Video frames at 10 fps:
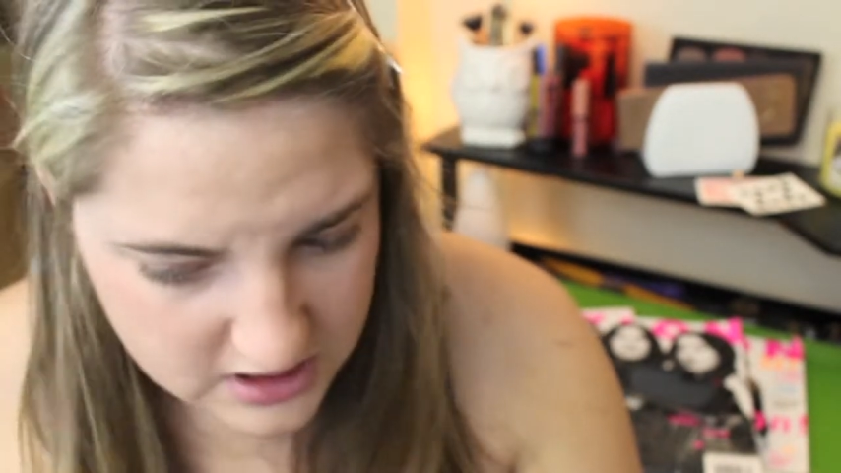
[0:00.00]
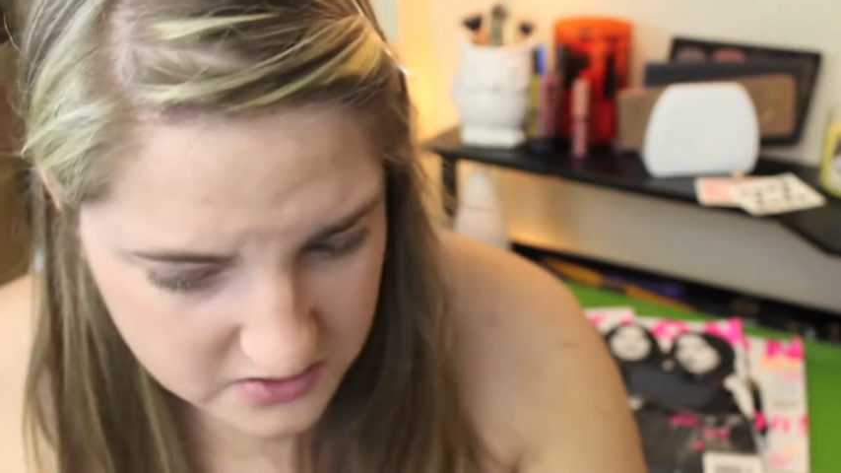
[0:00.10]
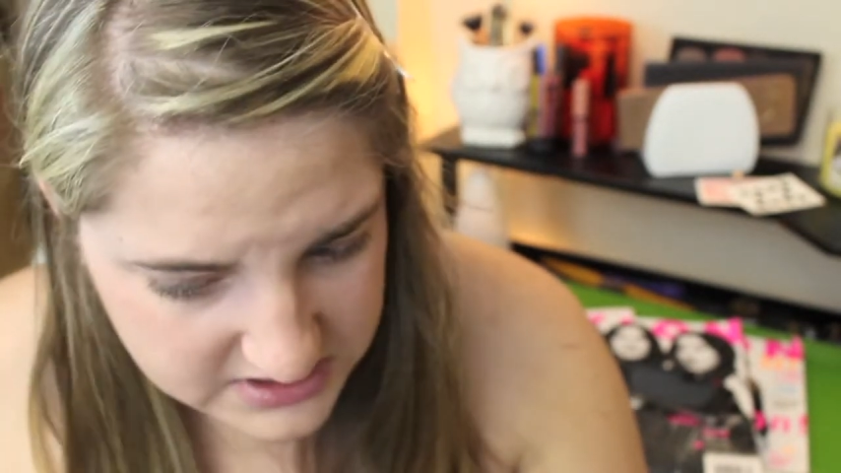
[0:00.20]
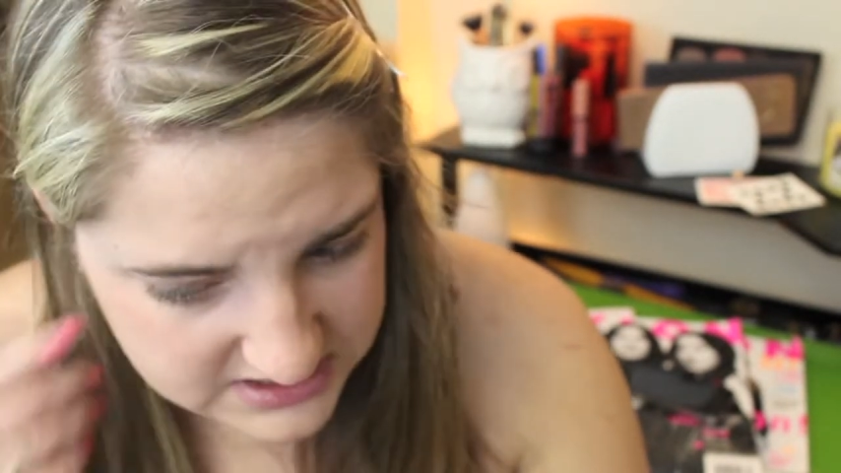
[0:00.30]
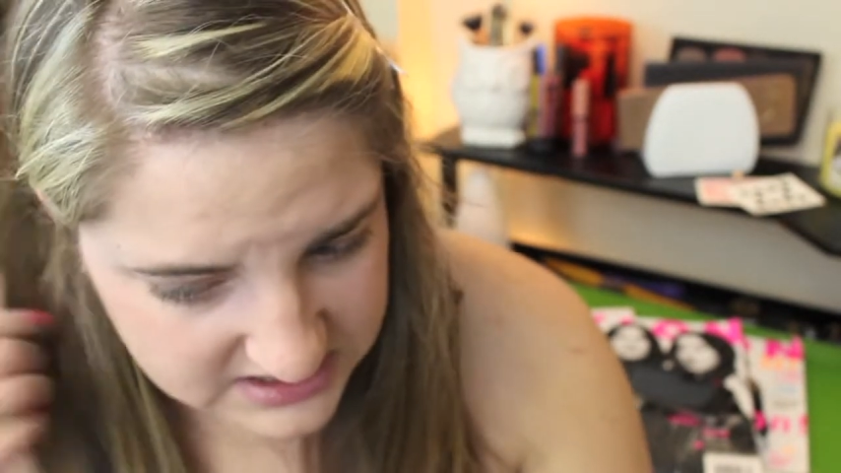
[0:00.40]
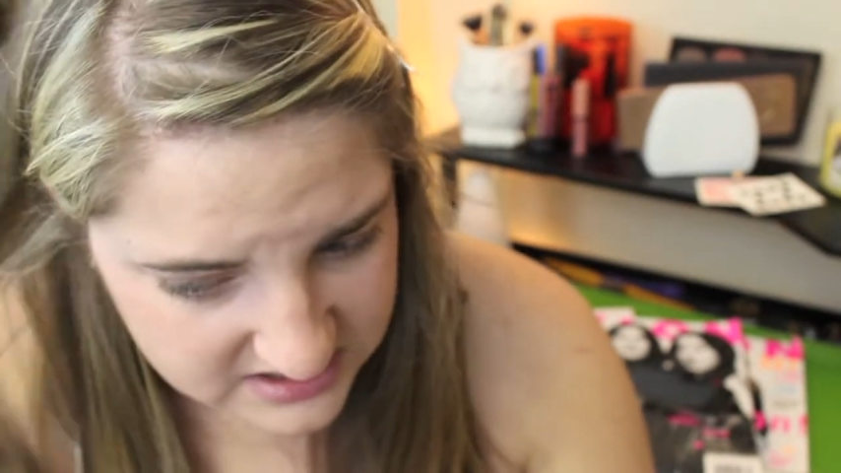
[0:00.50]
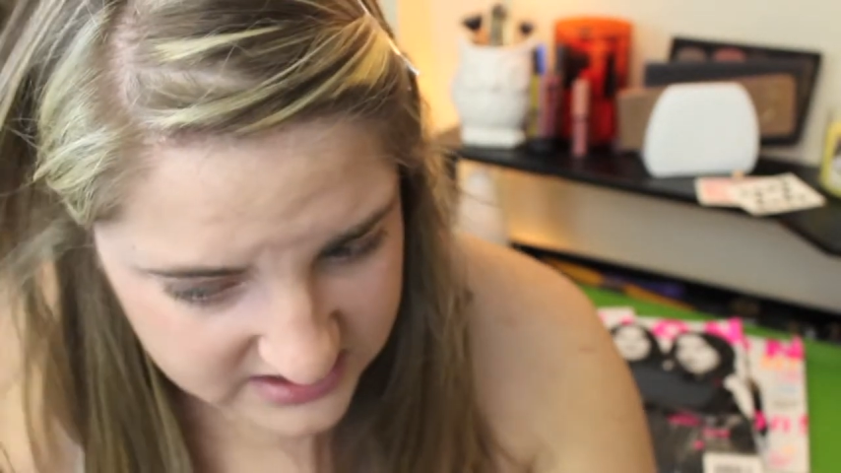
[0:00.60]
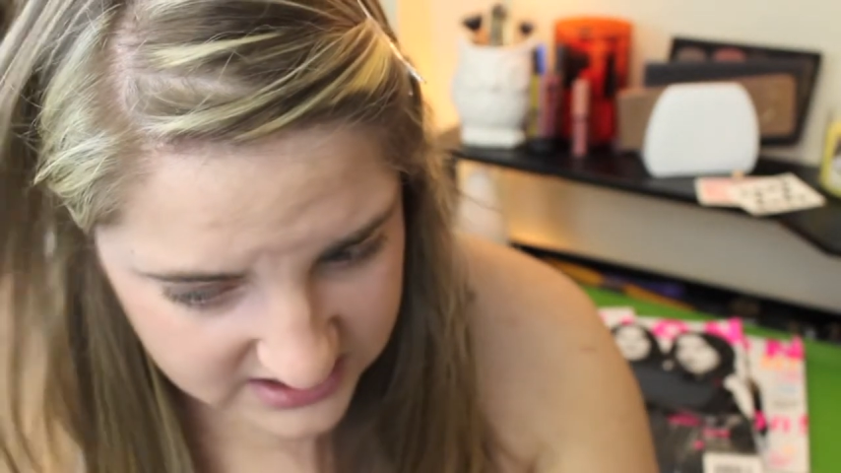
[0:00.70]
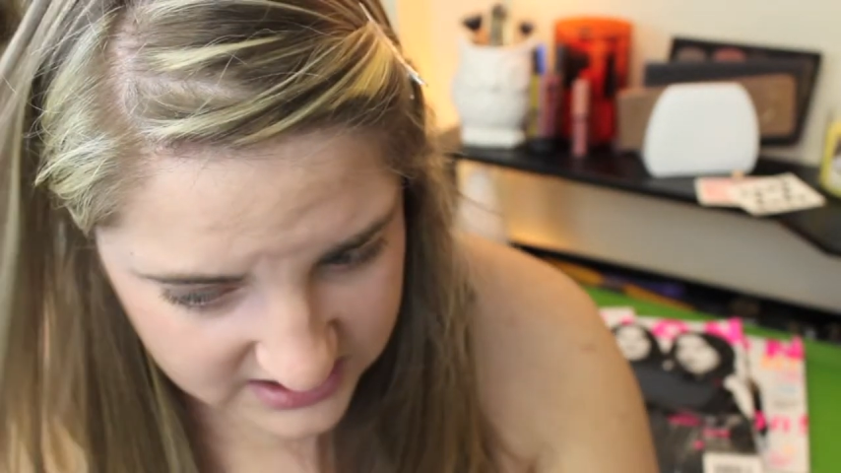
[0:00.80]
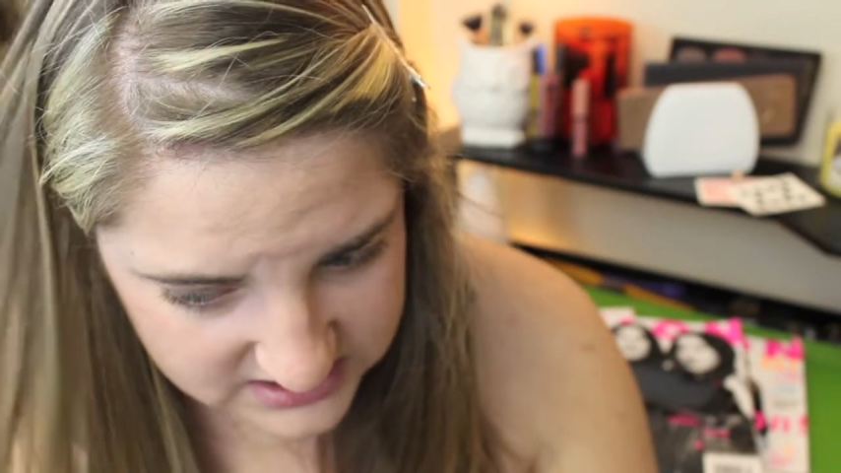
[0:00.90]
Oh, I did. I
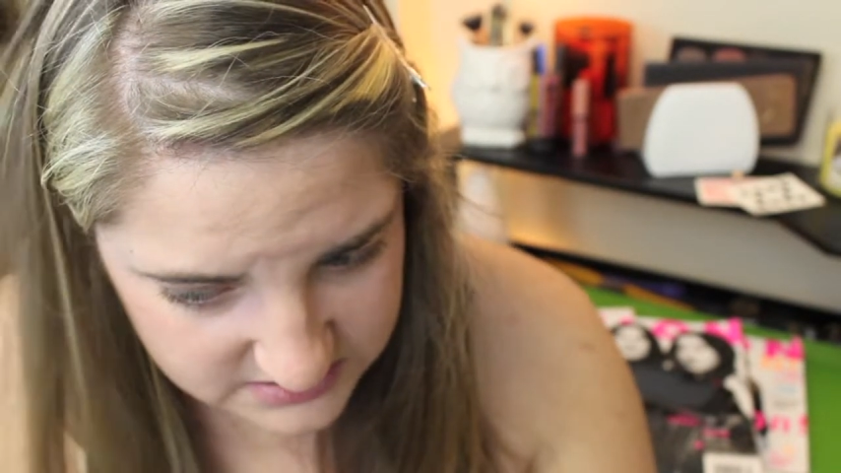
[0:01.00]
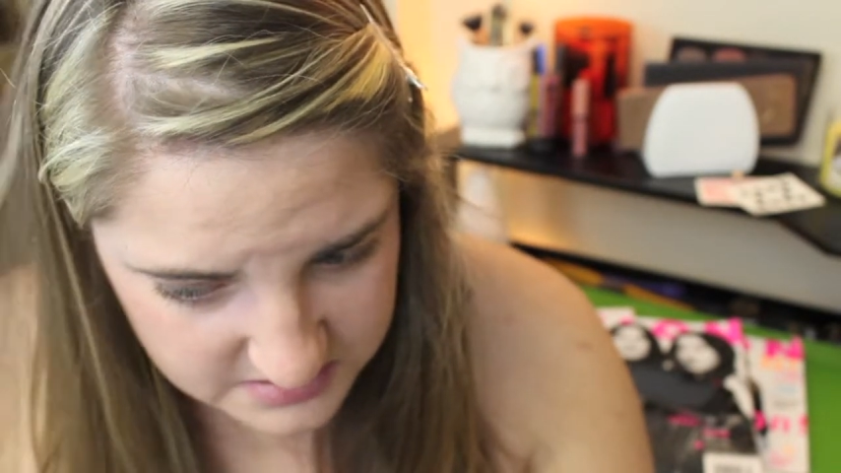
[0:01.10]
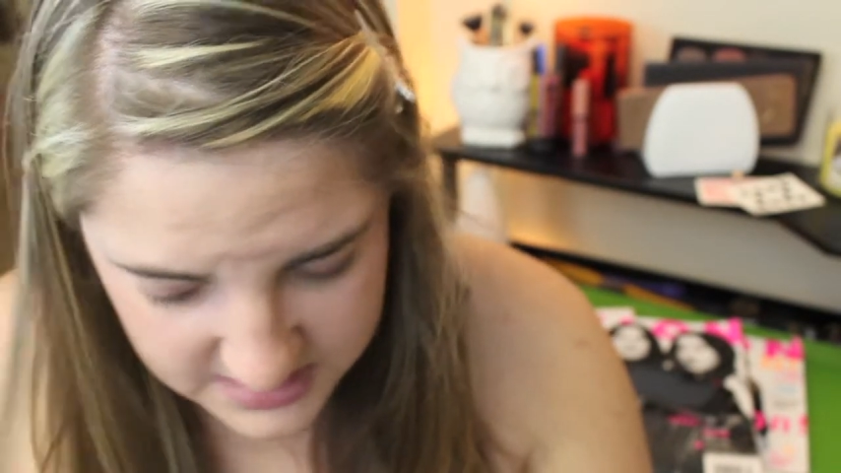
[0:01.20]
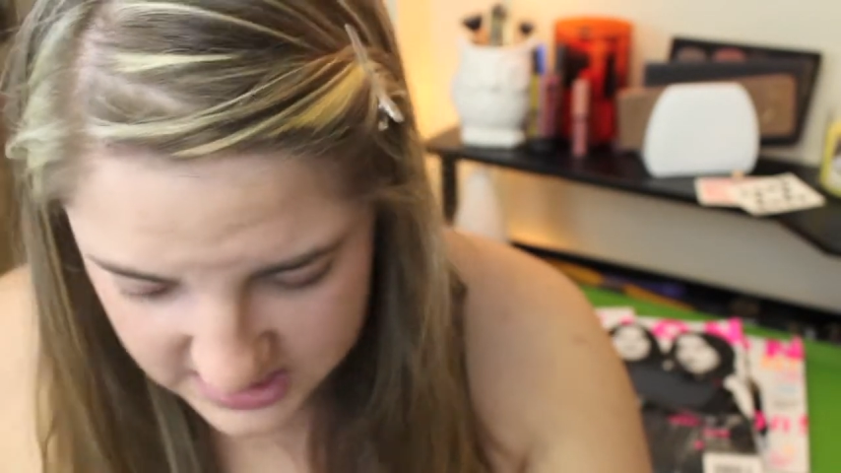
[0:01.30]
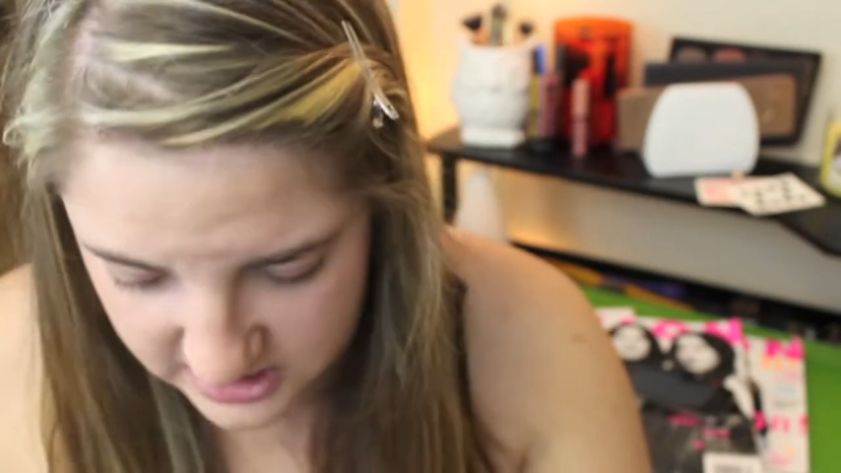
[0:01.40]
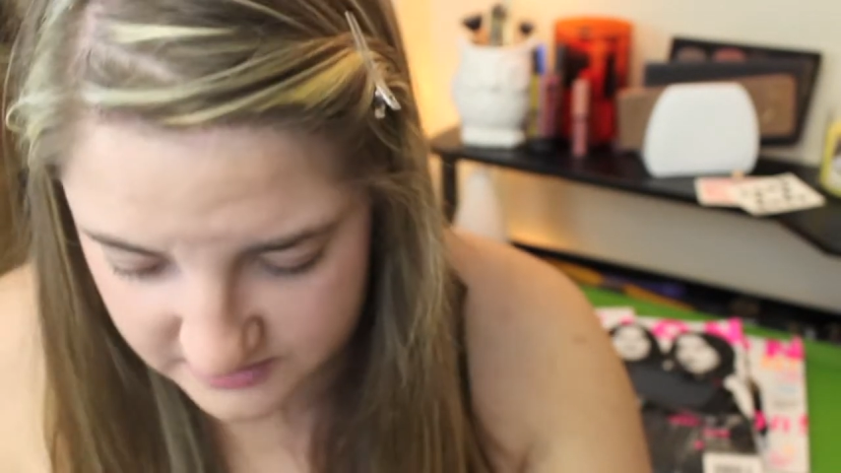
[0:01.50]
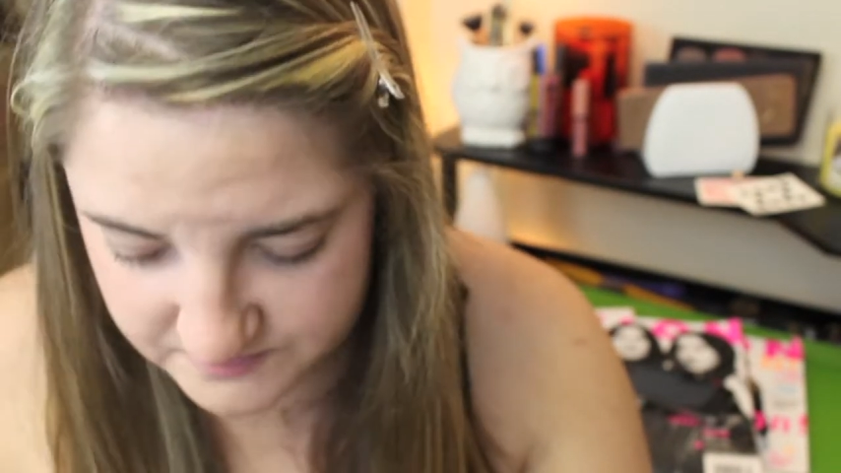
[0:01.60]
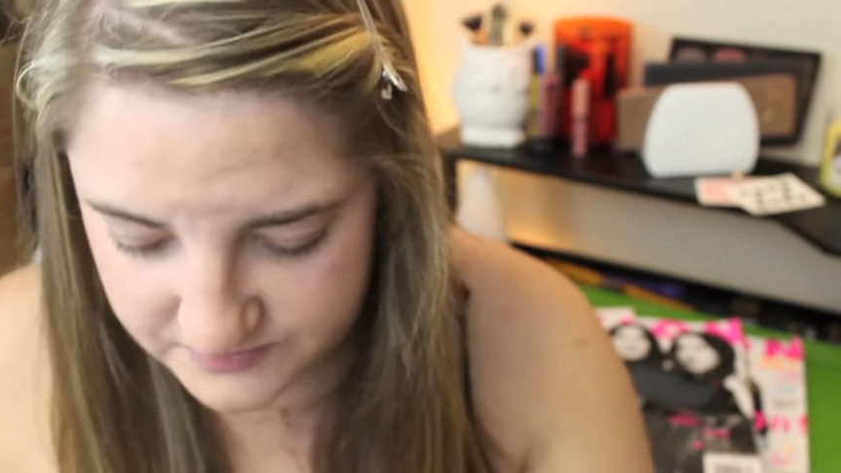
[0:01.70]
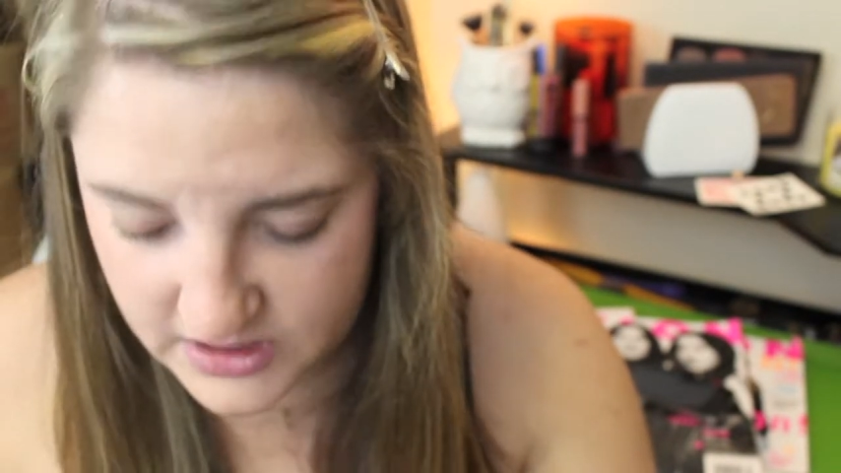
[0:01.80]
think I got some in my hair.